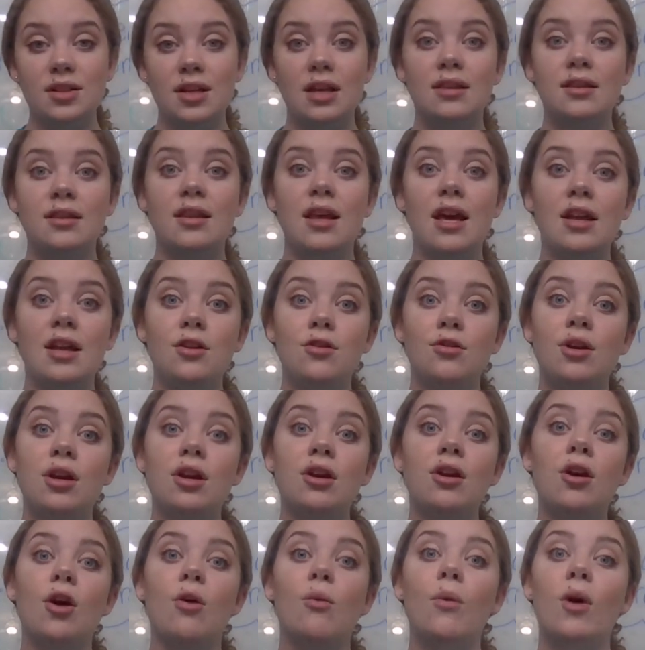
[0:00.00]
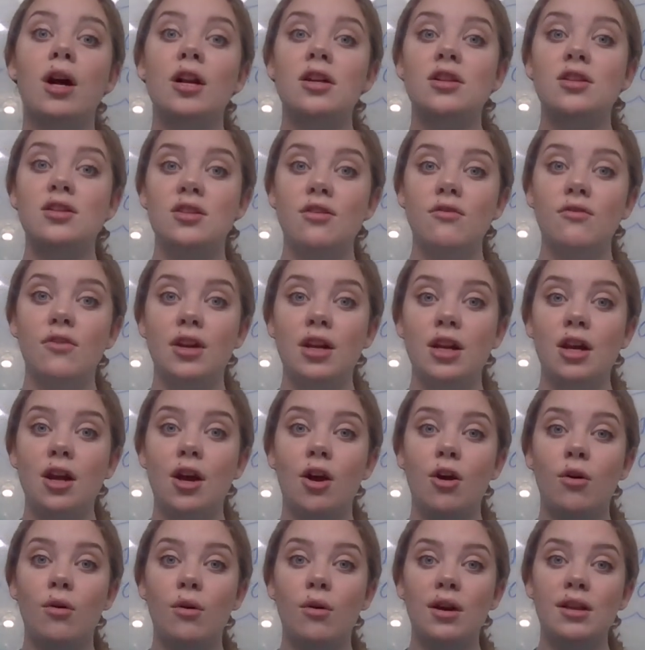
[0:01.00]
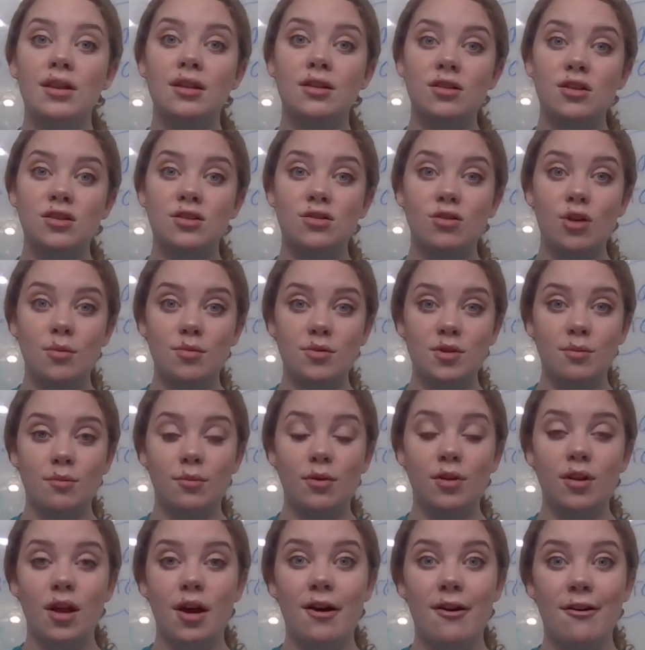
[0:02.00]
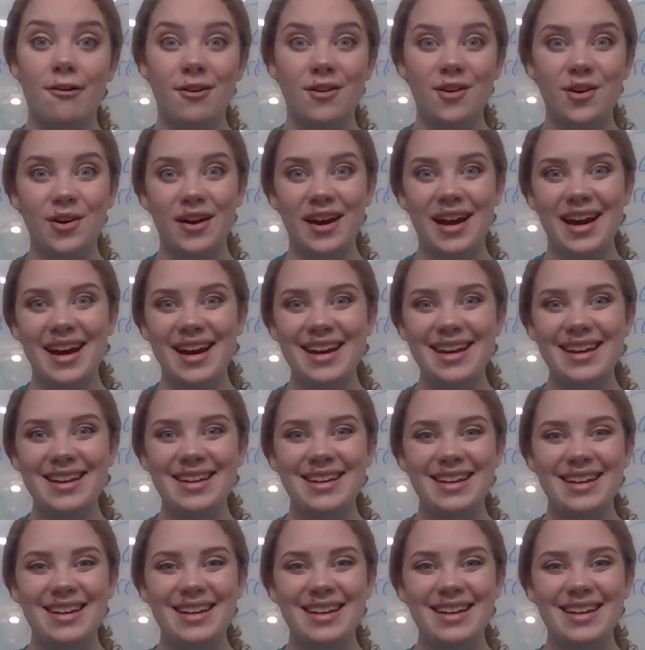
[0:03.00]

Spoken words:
and then you can go watch the video in the description below. Okay.